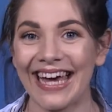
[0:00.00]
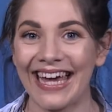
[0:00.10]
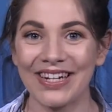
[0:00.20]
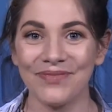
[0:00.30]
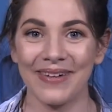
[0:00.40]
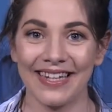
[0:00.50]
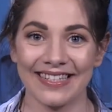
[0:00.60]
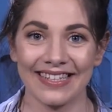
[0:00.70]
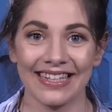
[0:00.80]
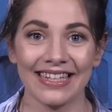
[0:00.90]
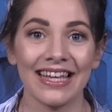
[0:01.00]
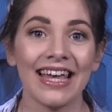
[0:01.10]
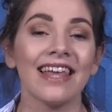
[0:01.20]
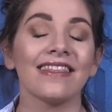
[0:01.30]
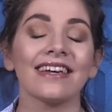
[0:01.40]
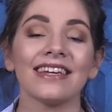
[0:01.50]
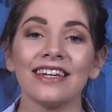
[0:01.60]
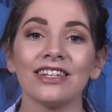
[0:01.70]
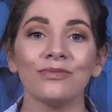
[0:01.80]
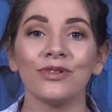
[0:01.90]
that amazing? The
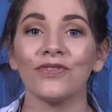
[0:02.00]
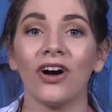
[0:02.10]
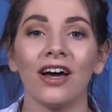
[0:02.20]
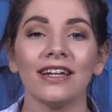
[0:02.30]
kingdom of God